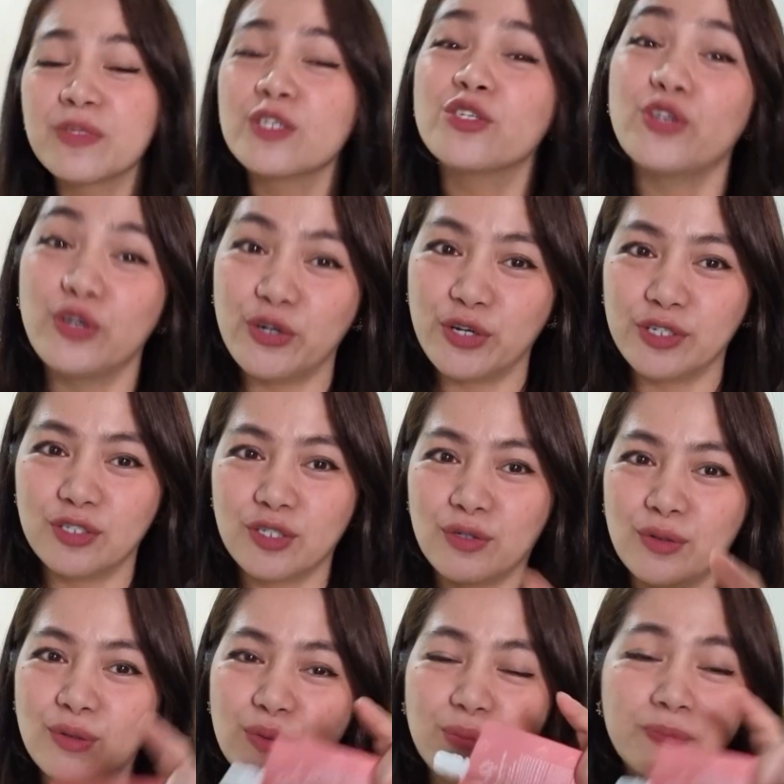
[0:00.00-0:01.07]
Yun,
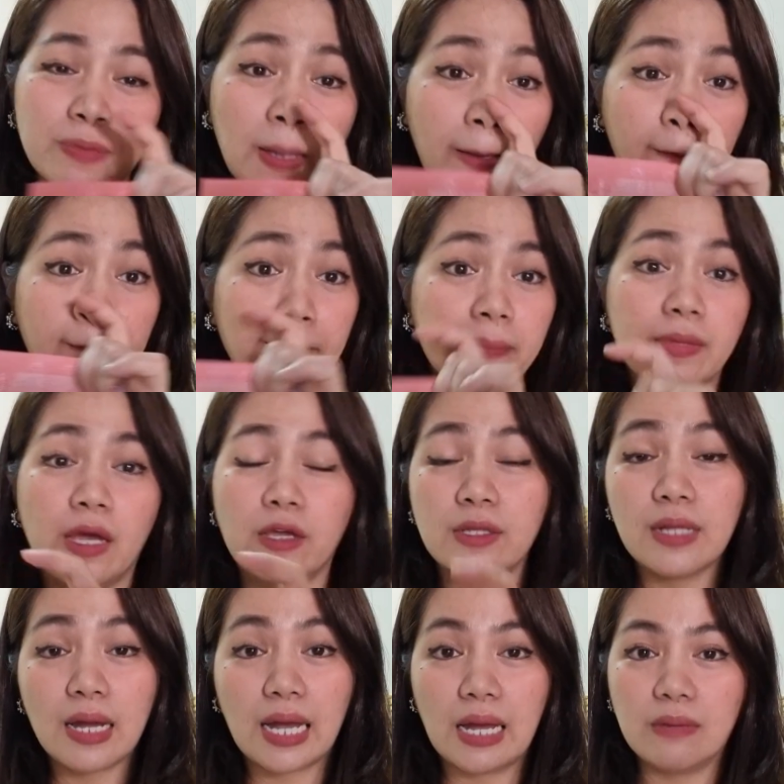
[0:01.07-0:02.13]
so,
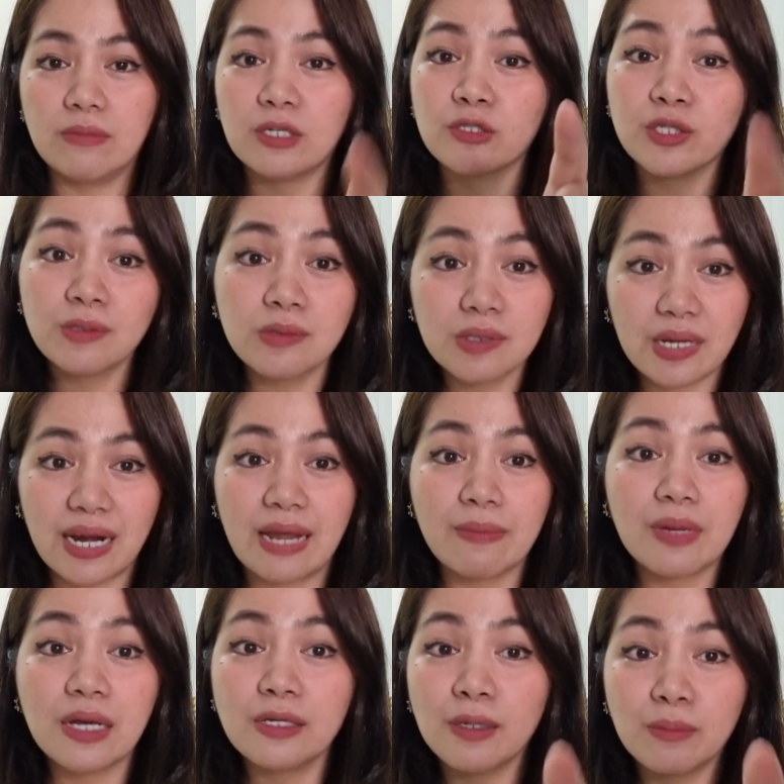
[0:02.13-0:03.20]
ayun na nga,
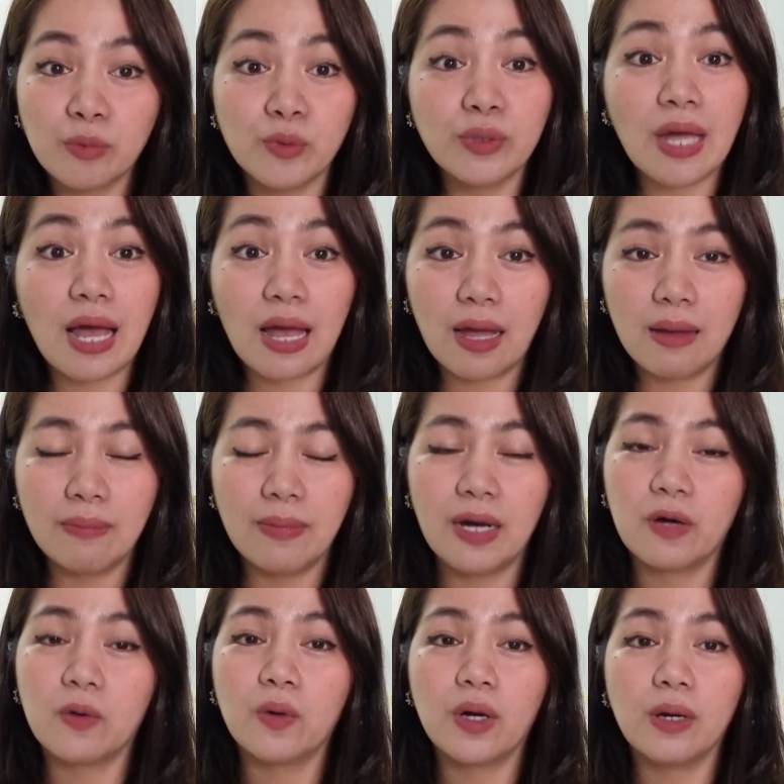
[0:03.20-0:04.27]
mag-subscribe ka na muna
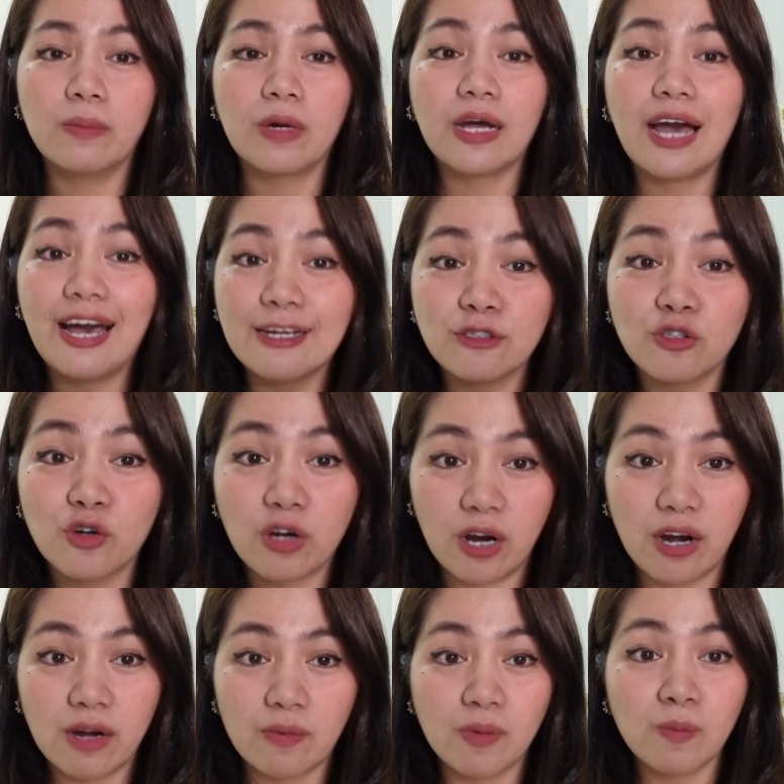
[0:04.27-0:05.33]
bago ka mag-add to
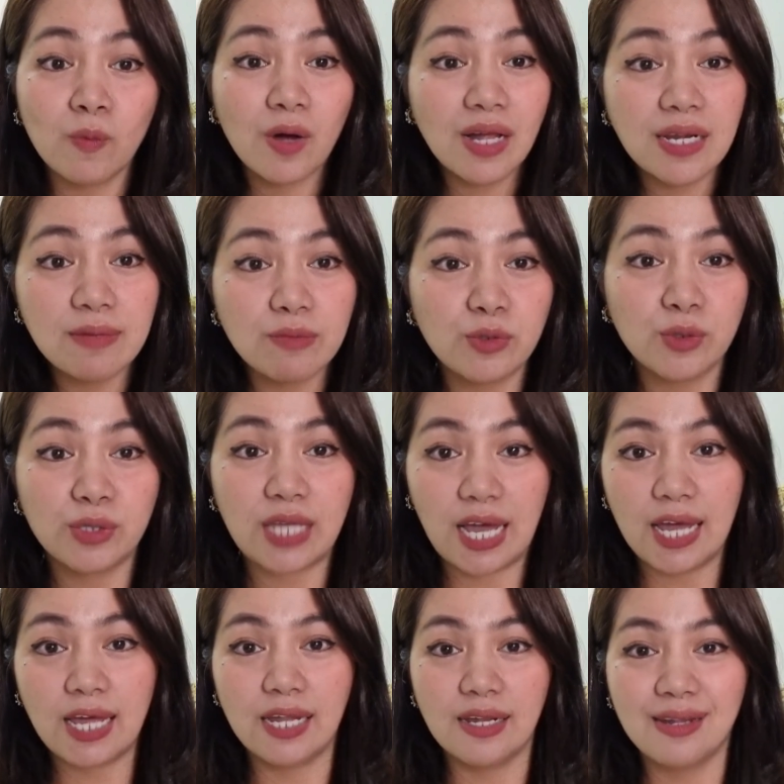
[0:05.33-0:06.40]
cart. Huwag mo
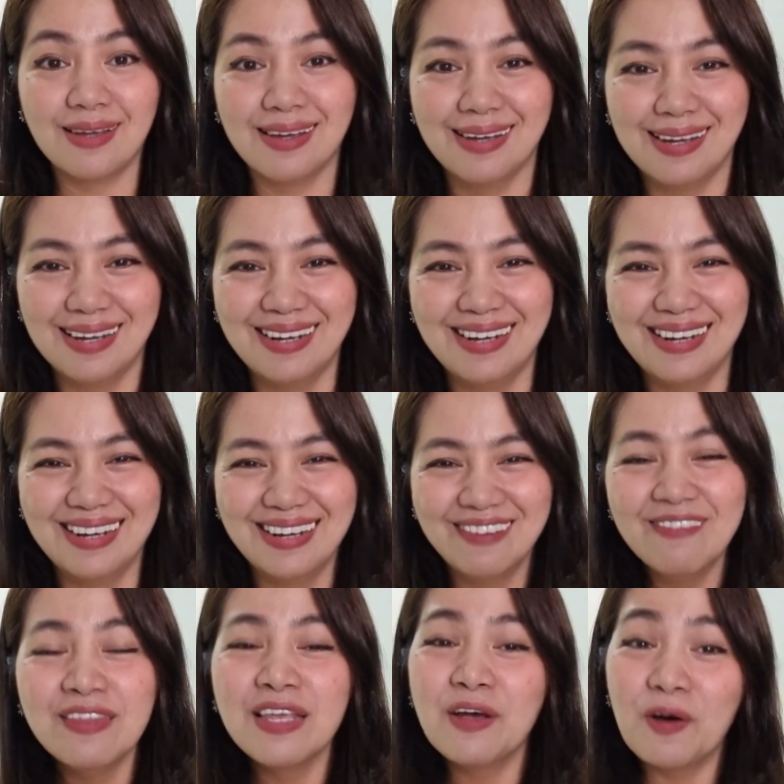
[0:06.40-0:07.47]
kalimutan.
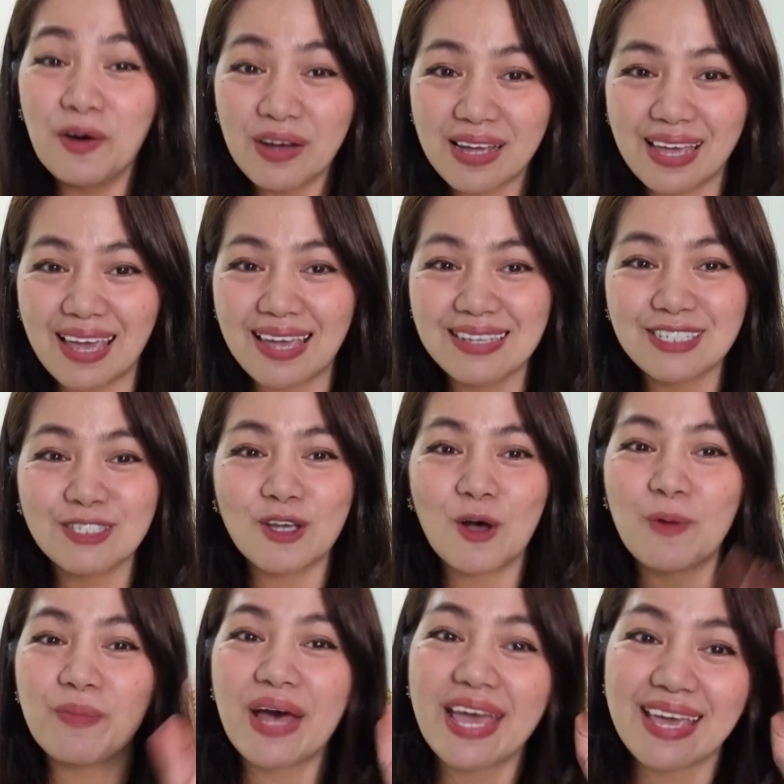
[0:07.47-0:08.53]
Okay,
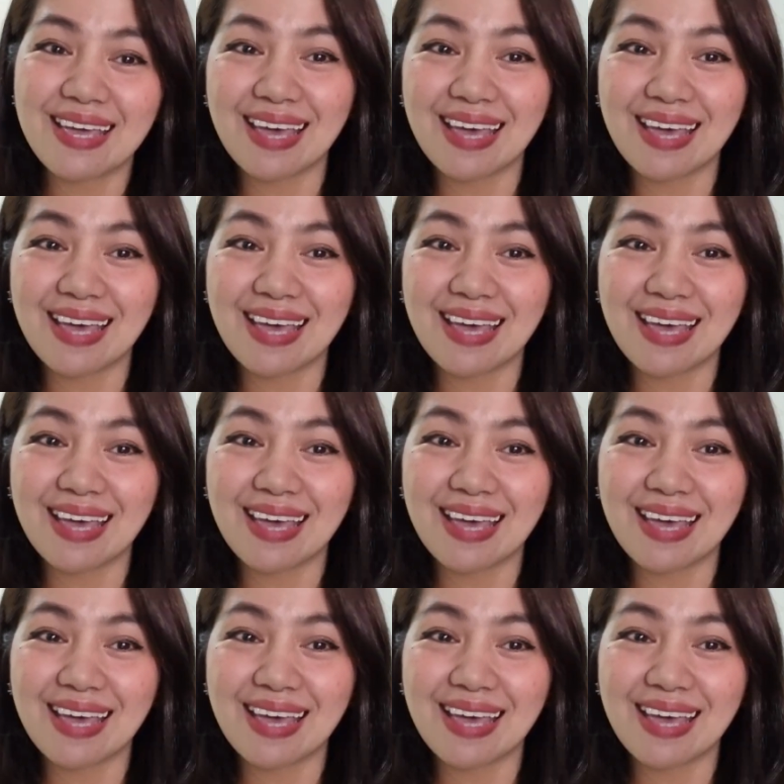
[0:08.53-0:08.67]
so, bye,